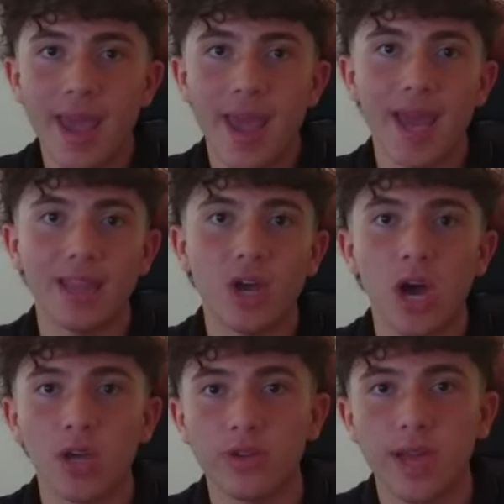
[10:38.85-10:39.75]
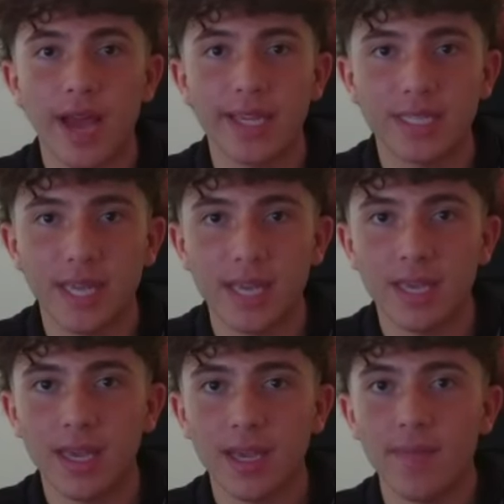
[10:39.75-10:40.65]
And the other guy is
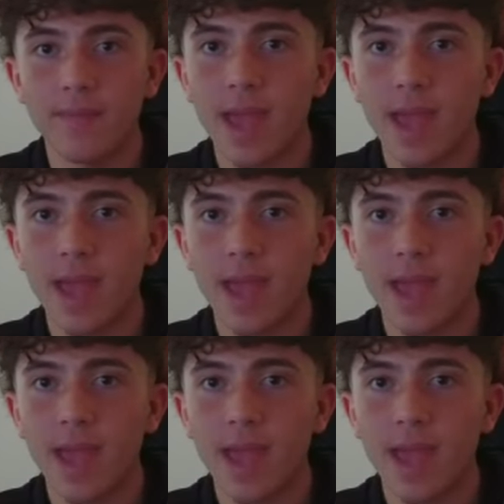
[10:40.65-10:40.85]
thinking,